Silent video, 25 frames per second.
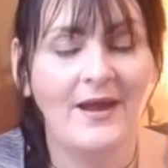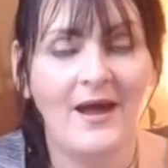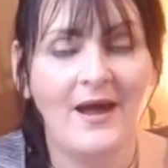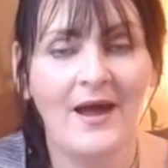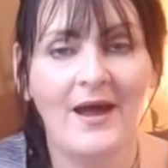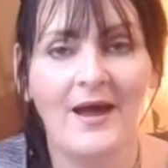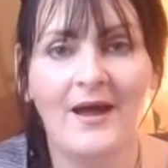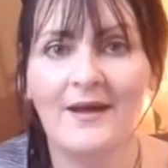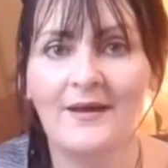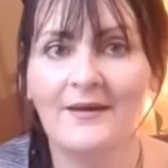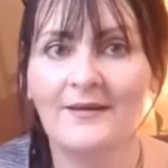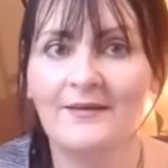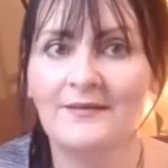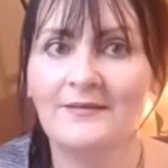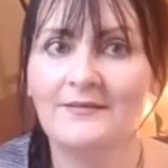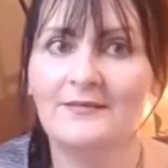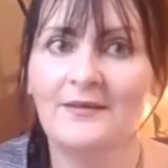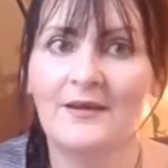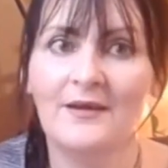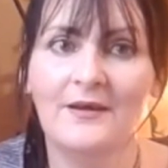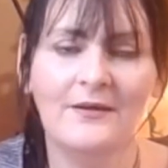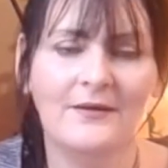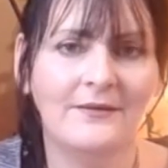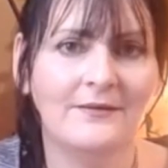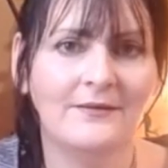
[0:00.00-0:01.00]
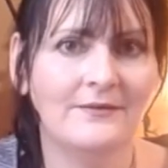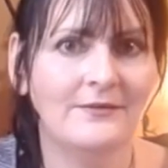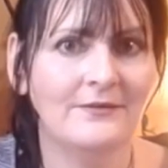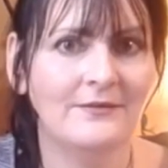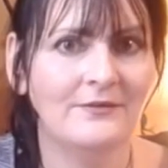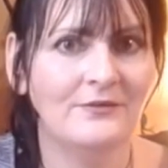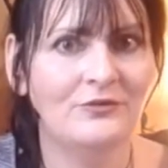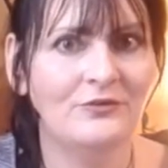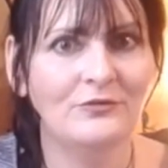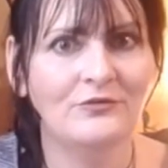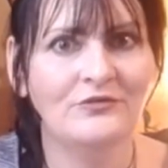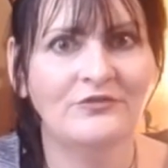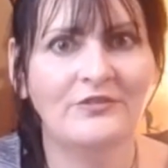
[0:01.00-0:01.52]
Uh, yeah,
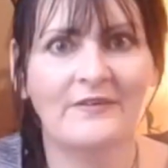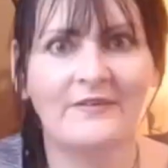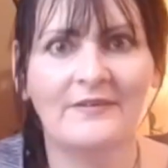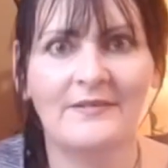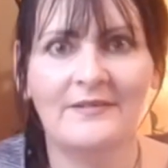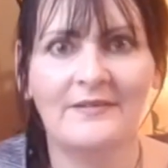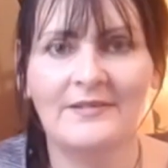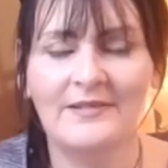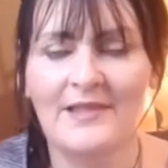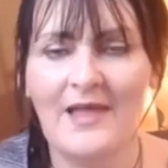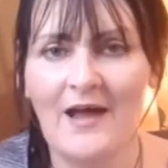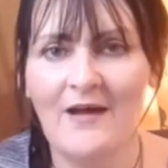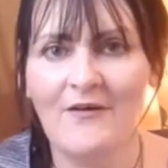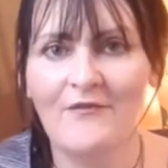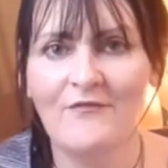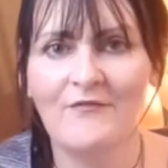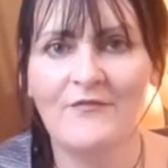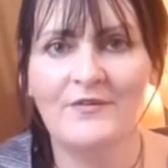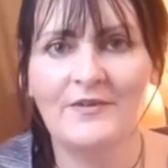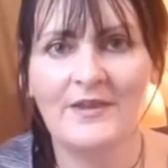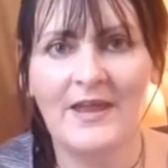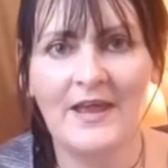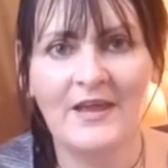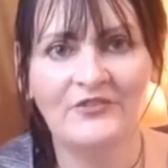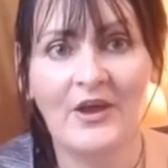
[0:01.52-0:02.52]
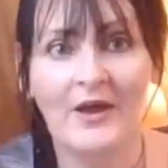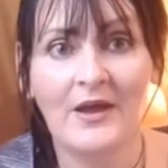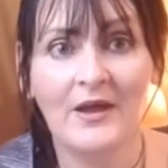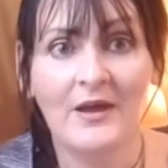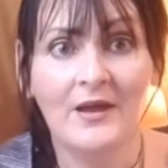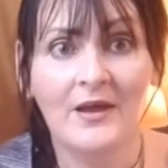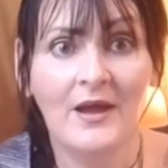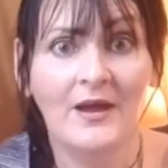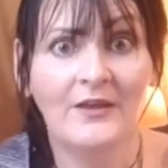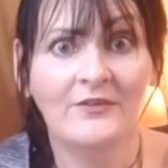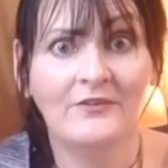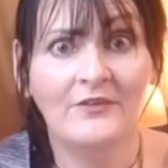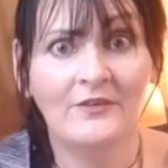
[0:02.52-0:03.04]
you just love nature.
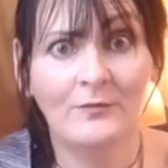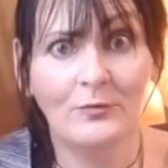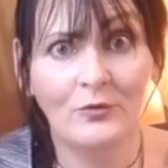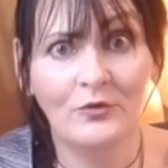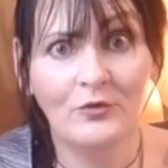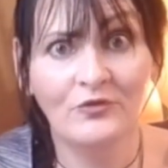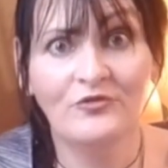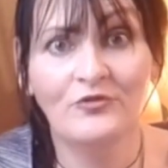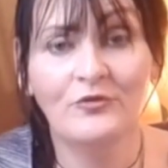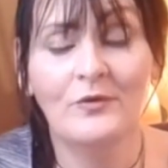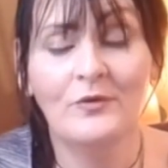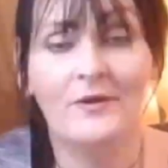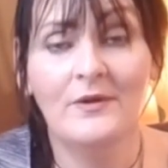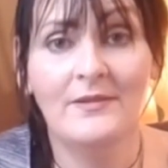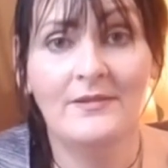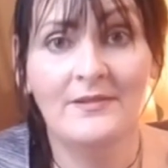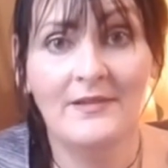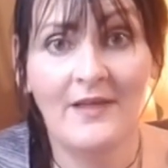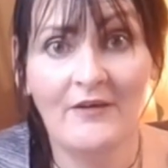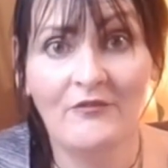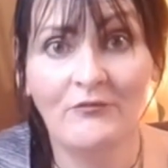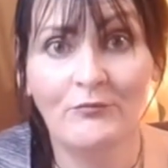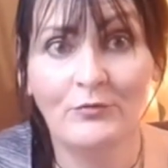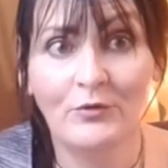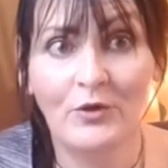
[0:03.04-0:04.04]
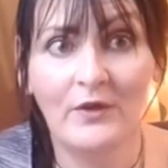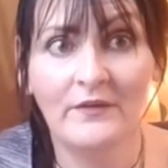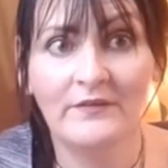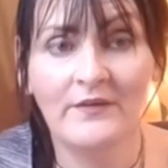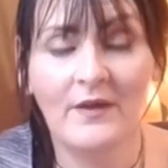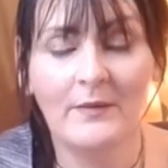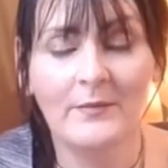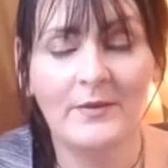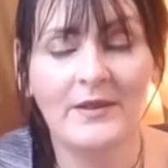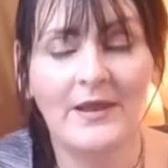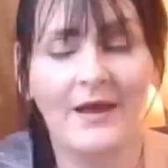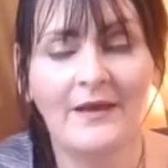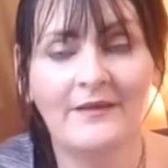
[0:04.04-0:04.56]
And just because you love plants,
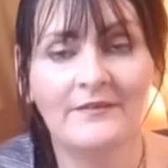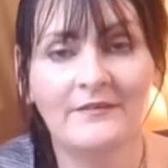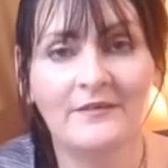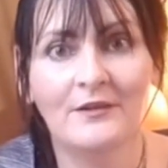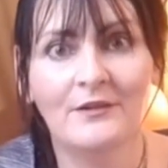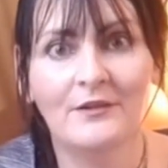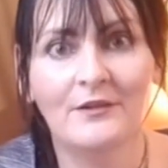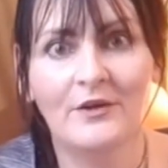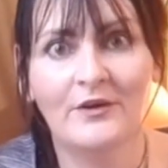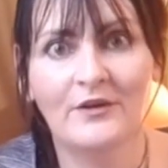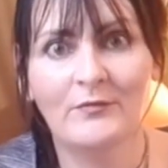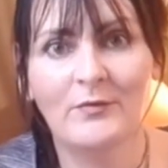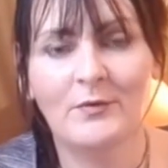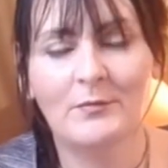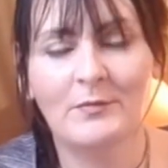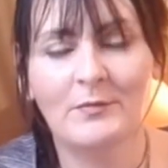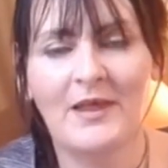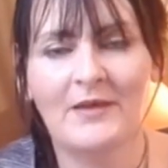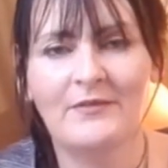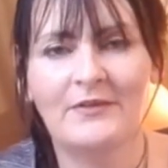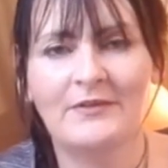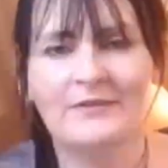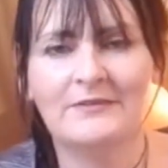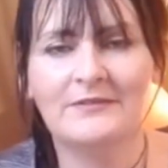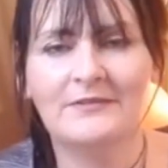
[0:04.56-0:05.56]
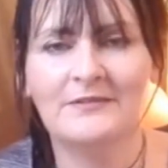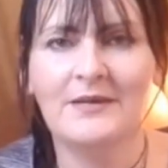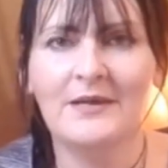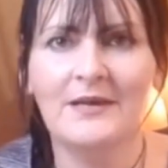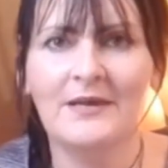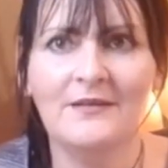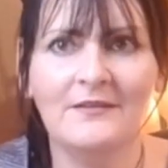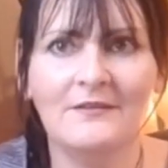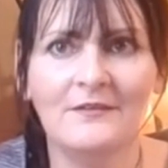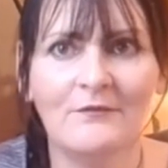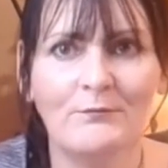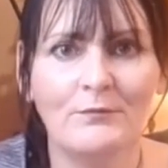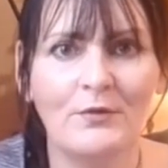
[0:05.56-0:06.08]
I mean, I see a lot of people having
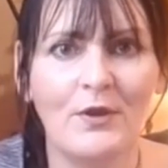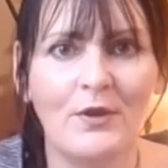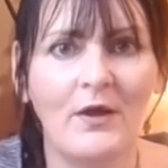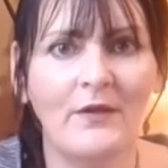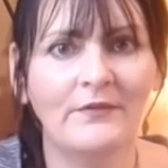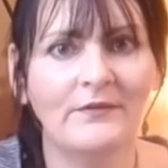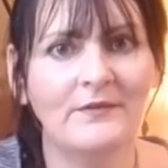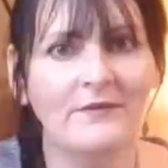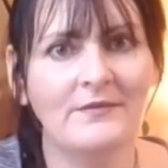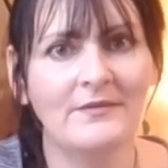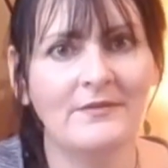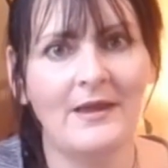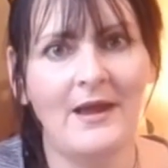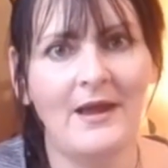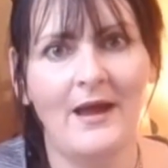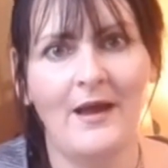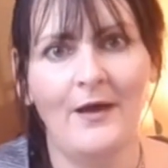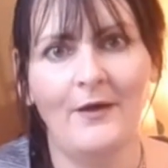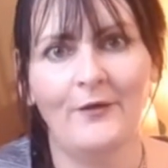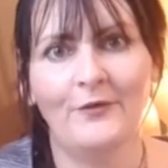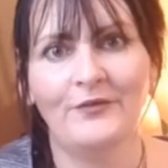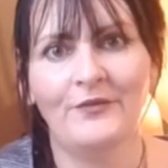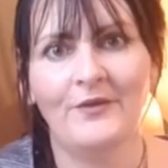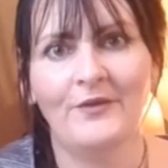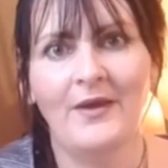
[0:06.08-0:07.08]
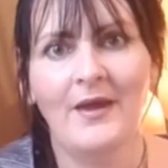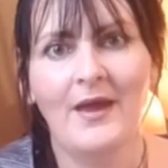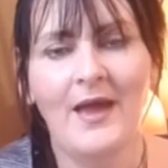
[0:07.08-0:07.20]
tons of plants in their house.